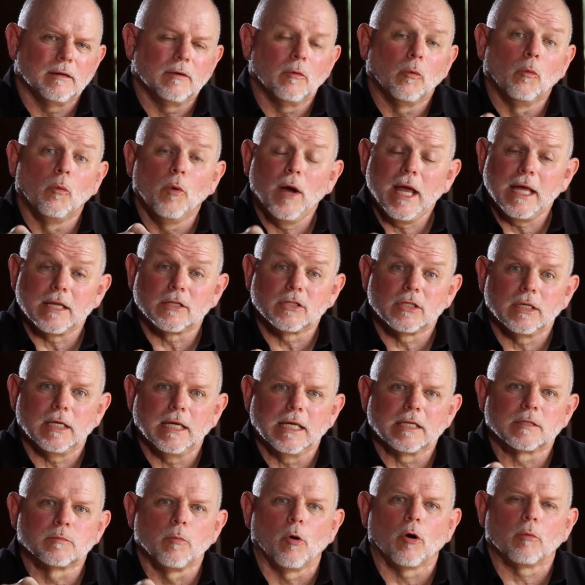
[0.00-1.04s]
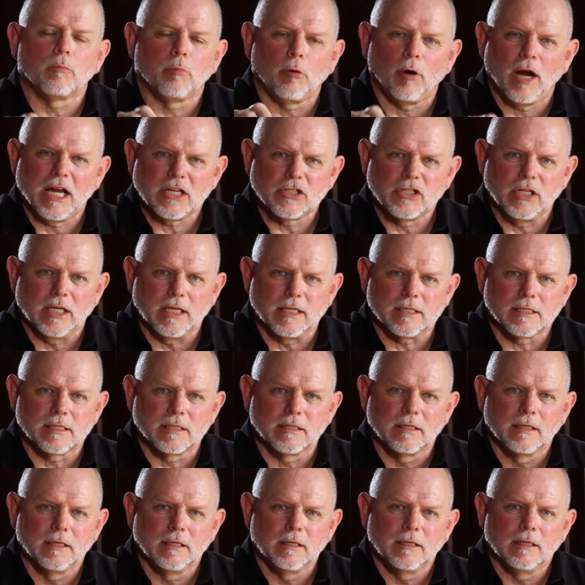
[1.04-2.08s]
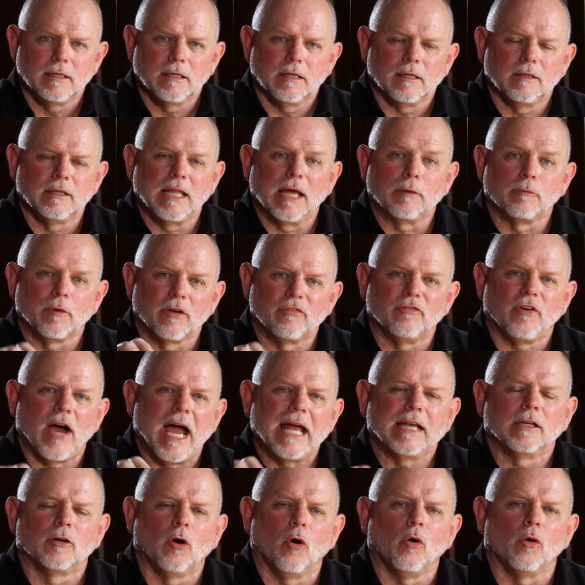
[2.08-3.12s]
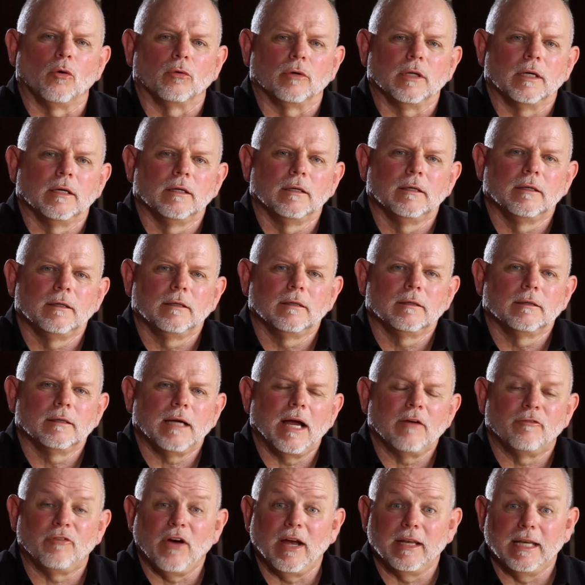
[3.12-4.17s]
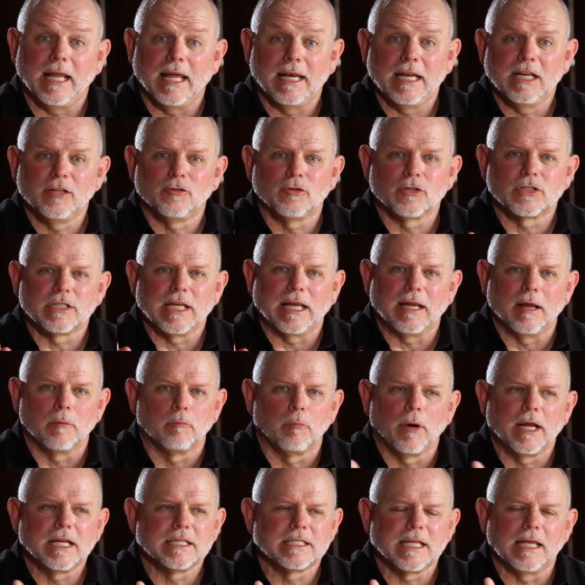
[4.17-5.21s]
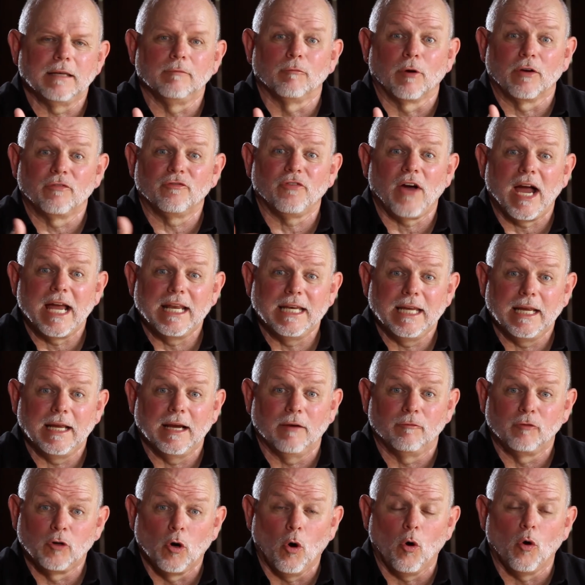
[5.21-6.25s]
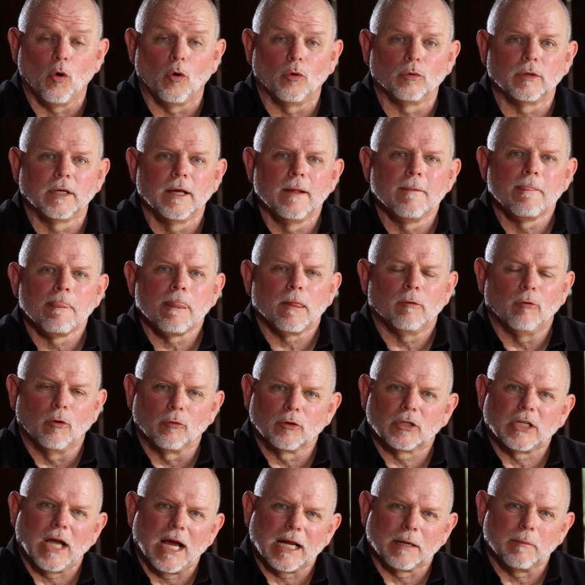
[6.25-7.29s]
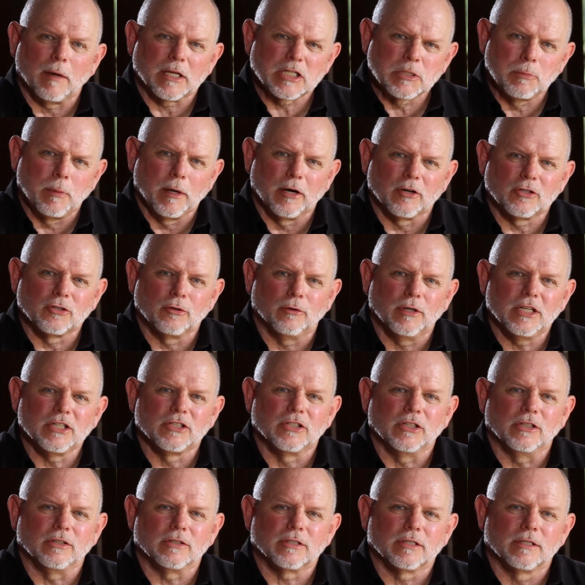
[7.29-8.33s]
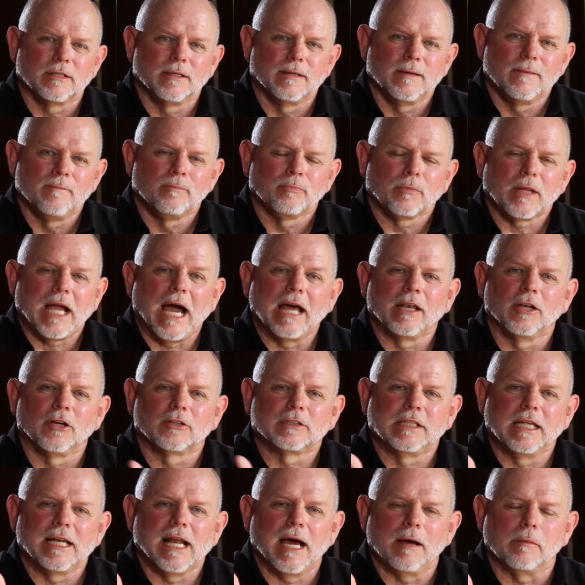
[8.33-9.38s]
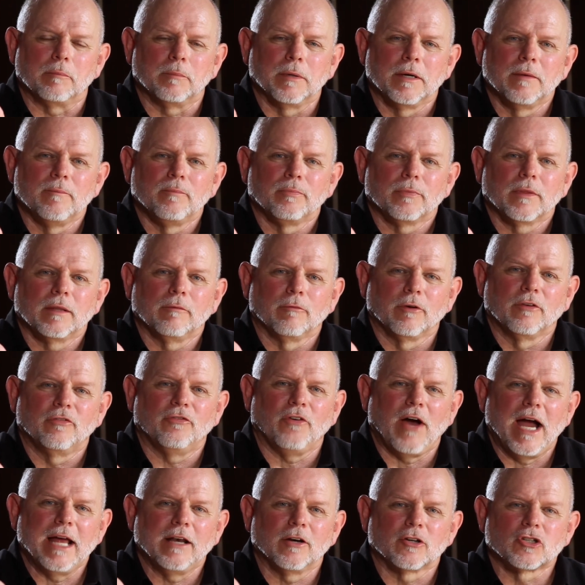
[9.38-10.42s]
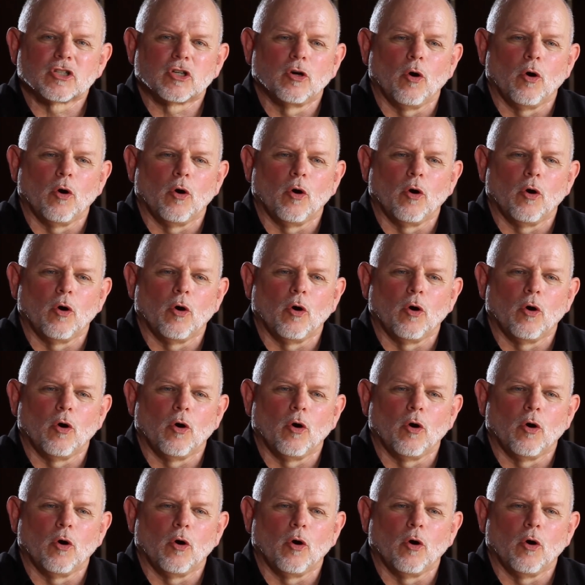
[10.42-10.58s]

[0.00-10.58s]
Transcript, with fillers: which is more precious than refined gold. I find that interesting. It brings in refining of gold when we're talking about spiritual issues. I looked it up. Refiner's